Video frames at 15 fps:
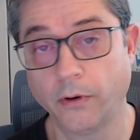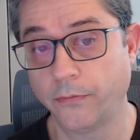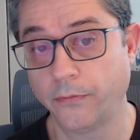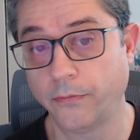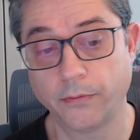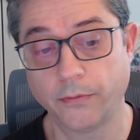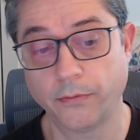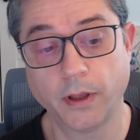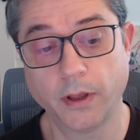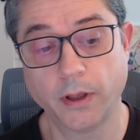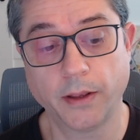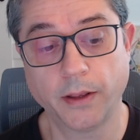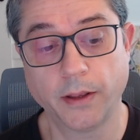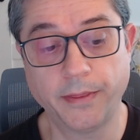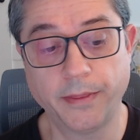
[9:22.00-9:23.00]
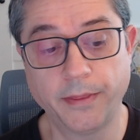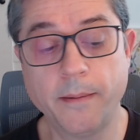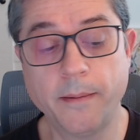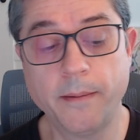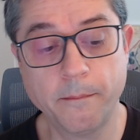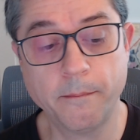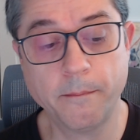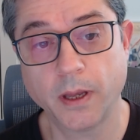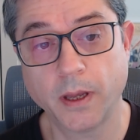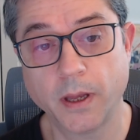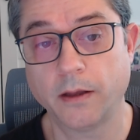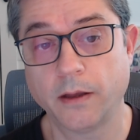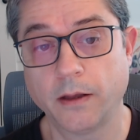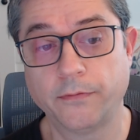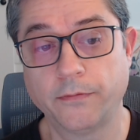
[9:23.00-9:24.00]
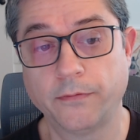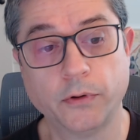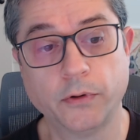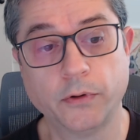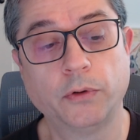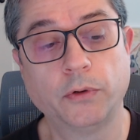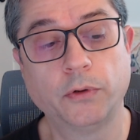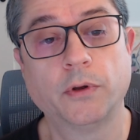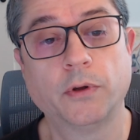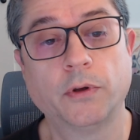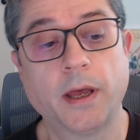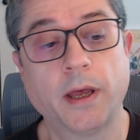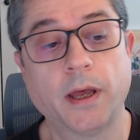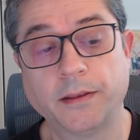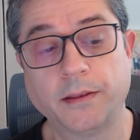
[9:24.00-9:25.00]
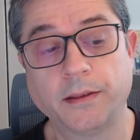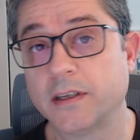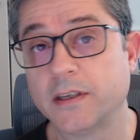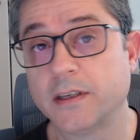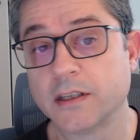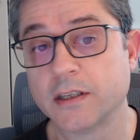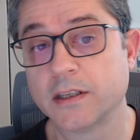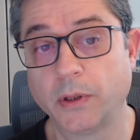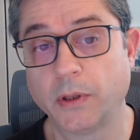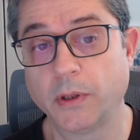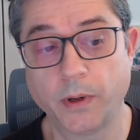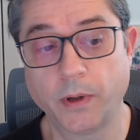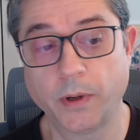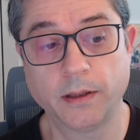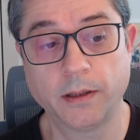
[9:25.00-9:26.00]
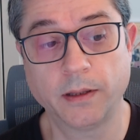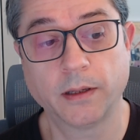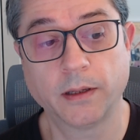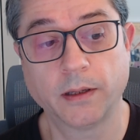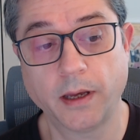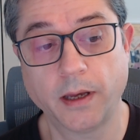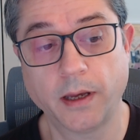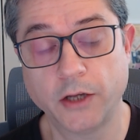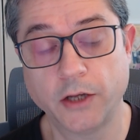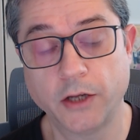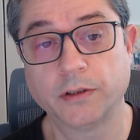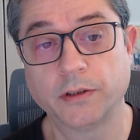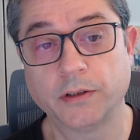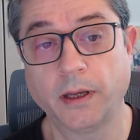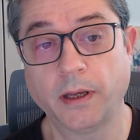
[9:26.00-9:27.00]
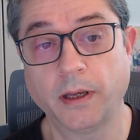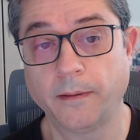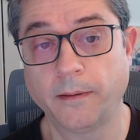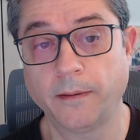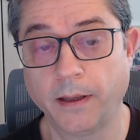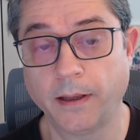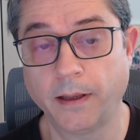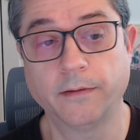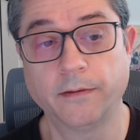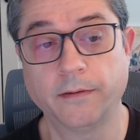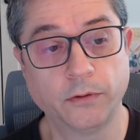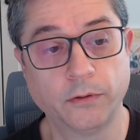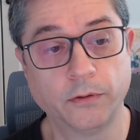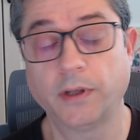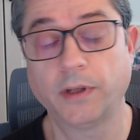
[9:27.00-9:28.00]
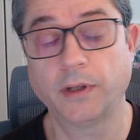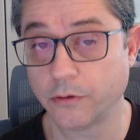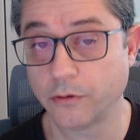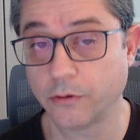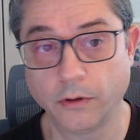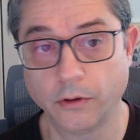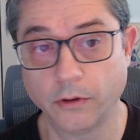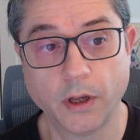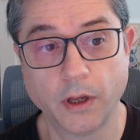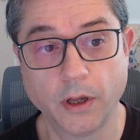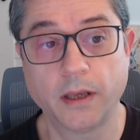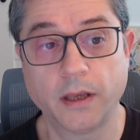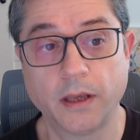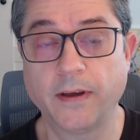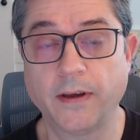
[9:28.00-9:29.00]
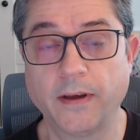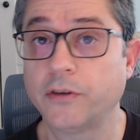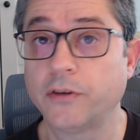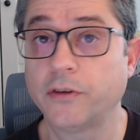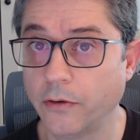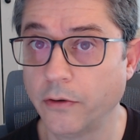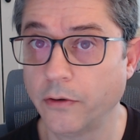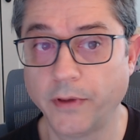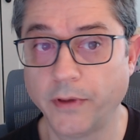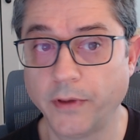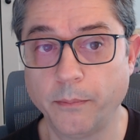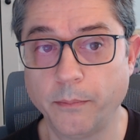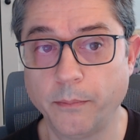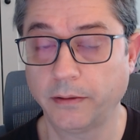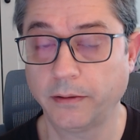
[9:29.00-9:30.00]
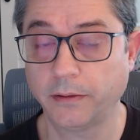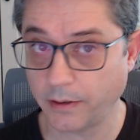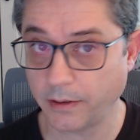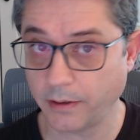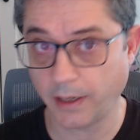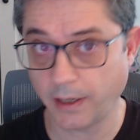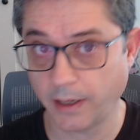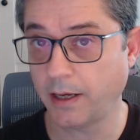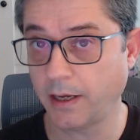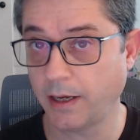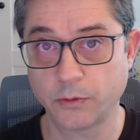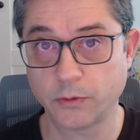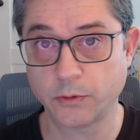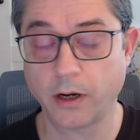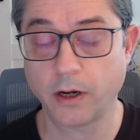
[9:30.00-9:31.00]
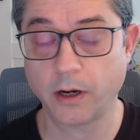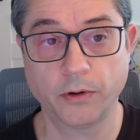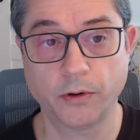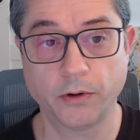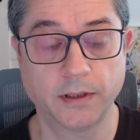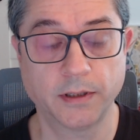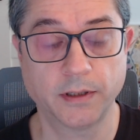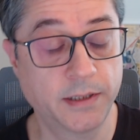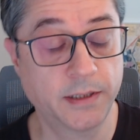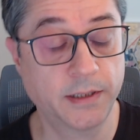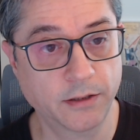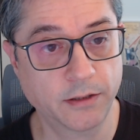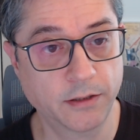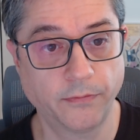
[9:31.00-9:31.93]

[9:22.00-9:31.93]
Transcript: them, food, and the distance between agent and the food. That's all. In fact, 3 of them, but as a xy coordinate, it's 6 of them.